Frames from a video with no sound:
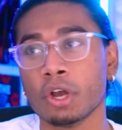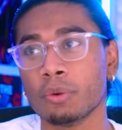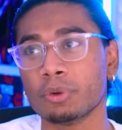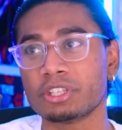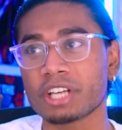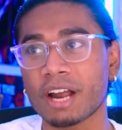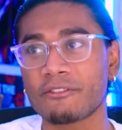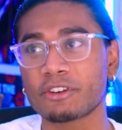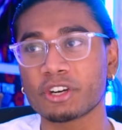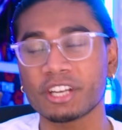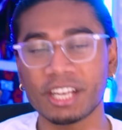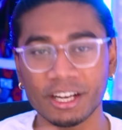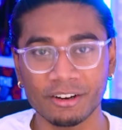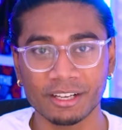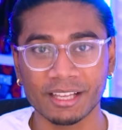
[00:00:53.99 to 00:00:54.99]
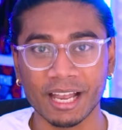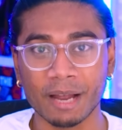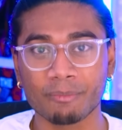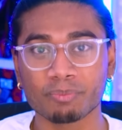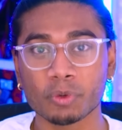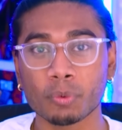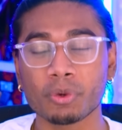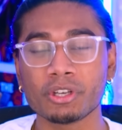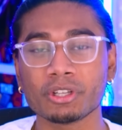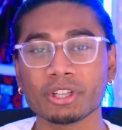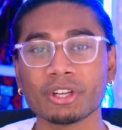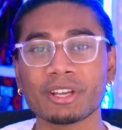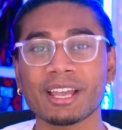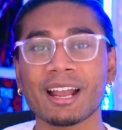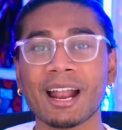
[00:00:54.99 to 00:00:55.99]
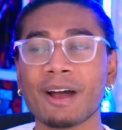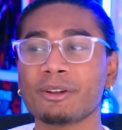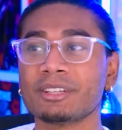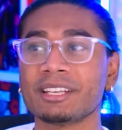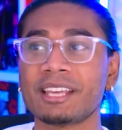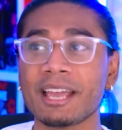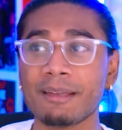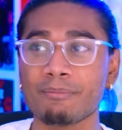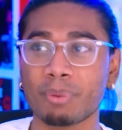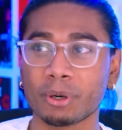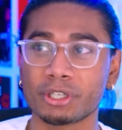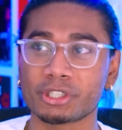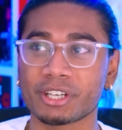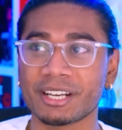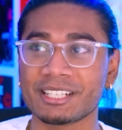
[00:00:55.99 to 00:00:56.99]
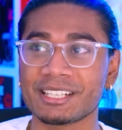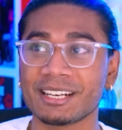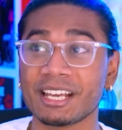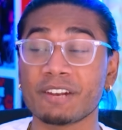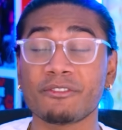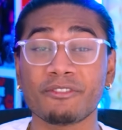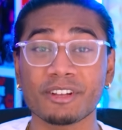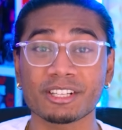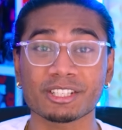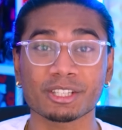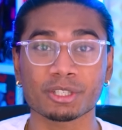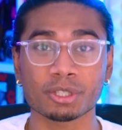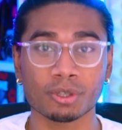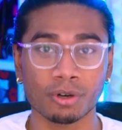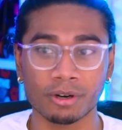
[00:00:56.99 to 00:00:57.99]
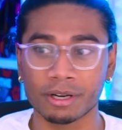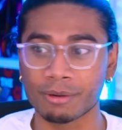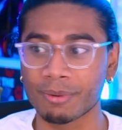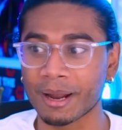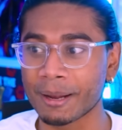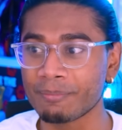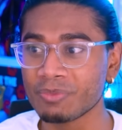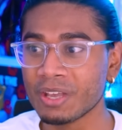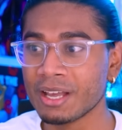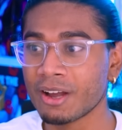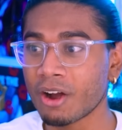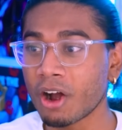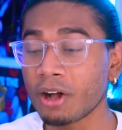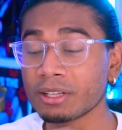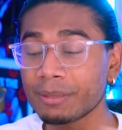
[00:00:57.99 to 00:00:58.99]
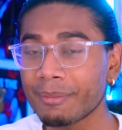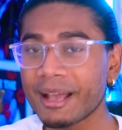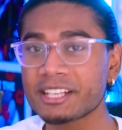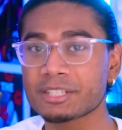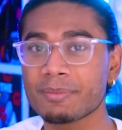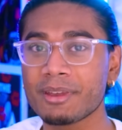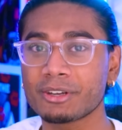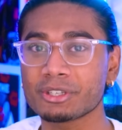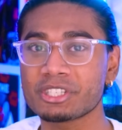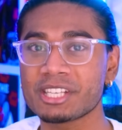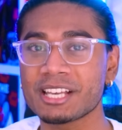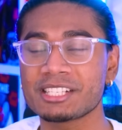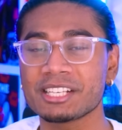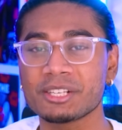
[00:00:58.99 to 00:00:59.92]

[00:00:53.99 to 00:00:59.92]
which after hearing that, when you look at how the game portrays it, it fits the story, right? All the mask maker says